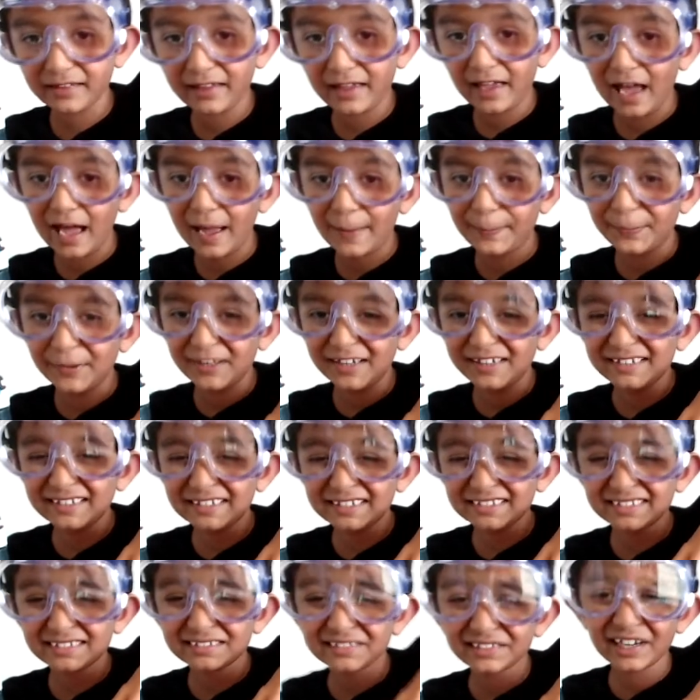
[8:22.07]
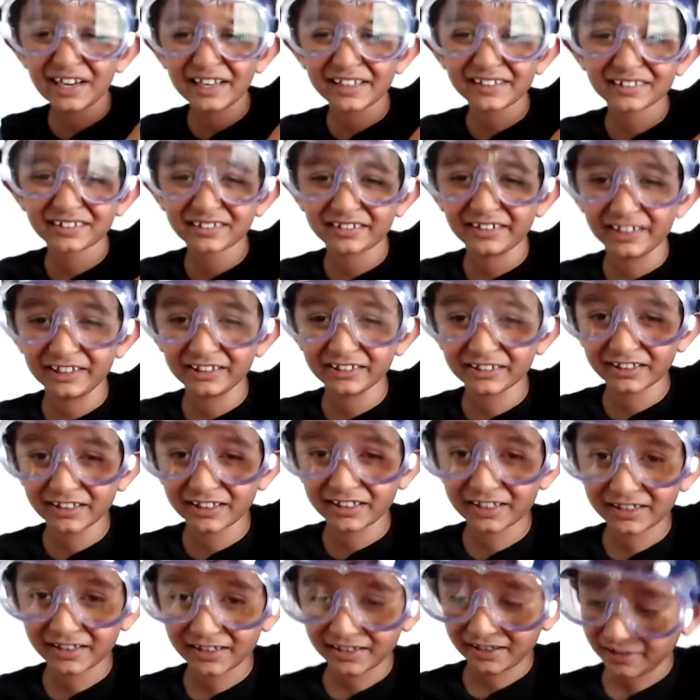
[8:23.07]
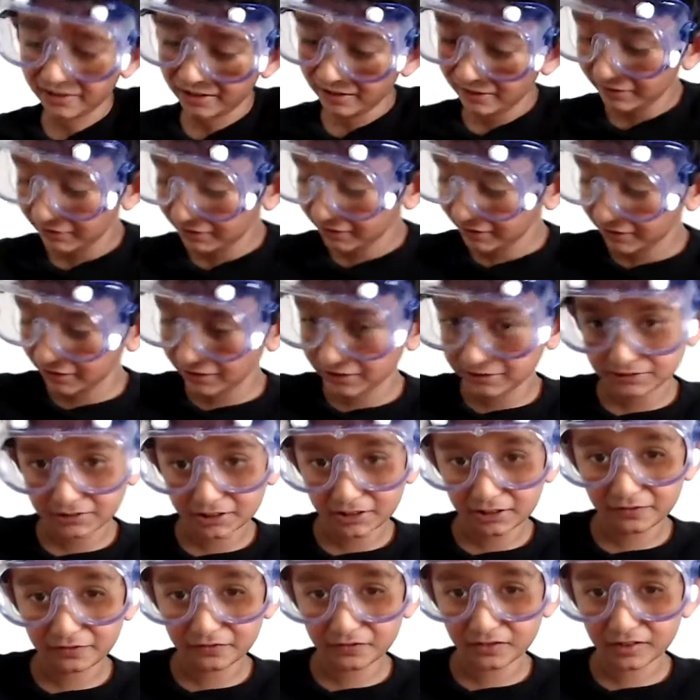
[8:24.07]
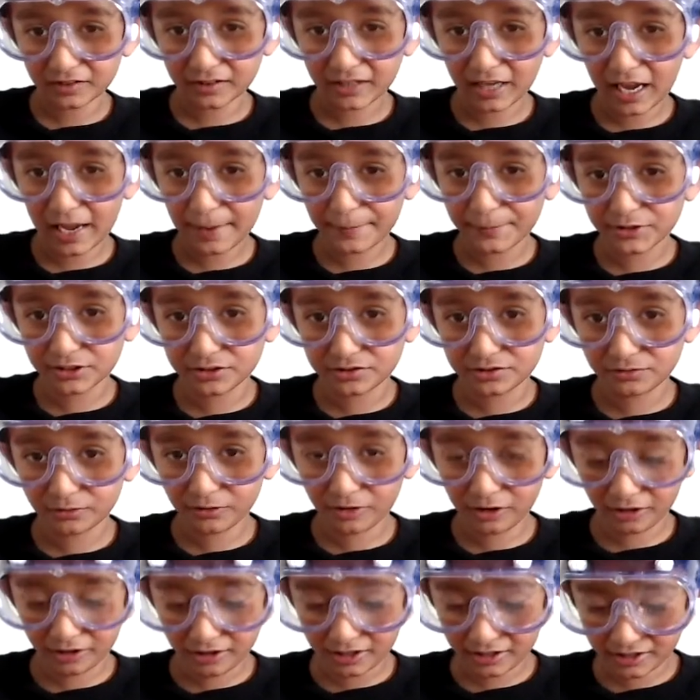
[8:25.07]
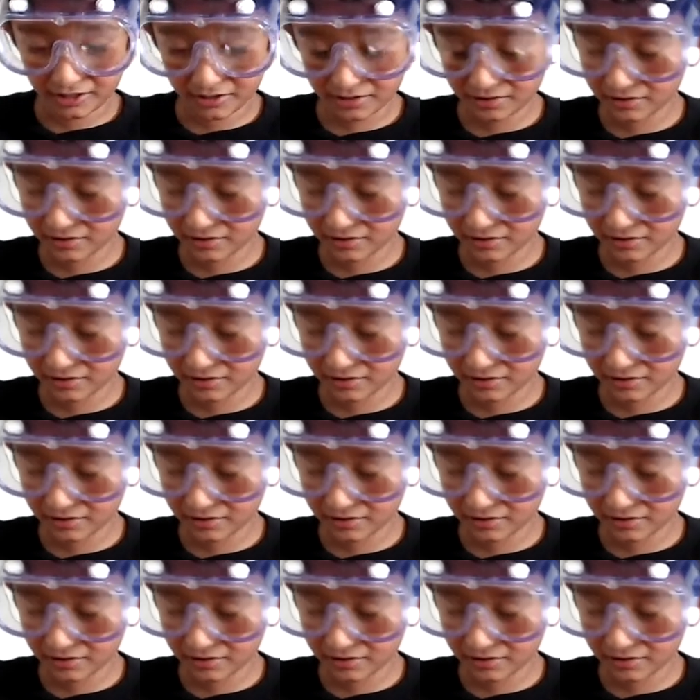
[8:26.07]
happened, just changed color because of the cabbage water.